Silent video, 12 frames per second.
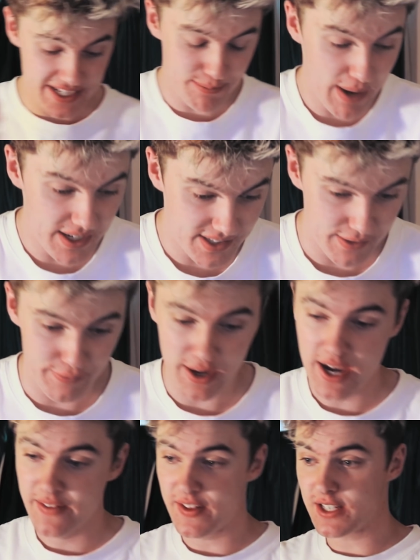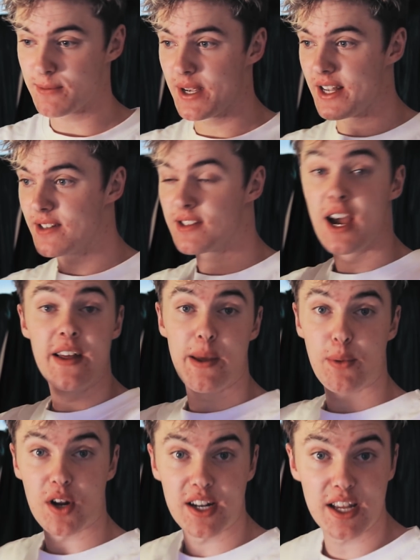is massive. This means that
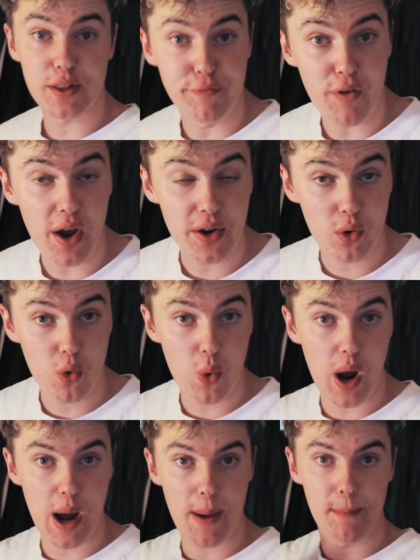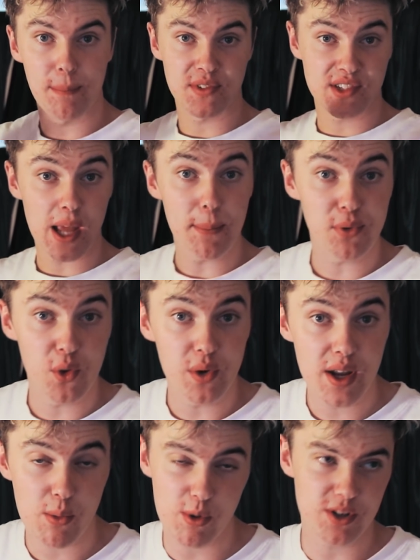we're gonna get the final um,
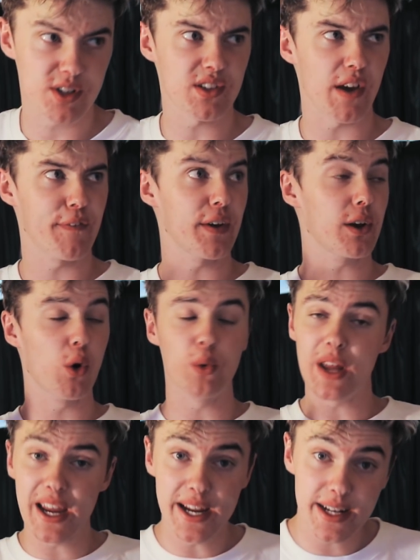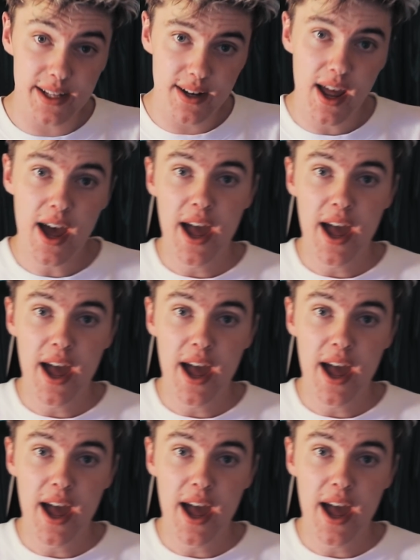sub-unit, which is I think called Eden,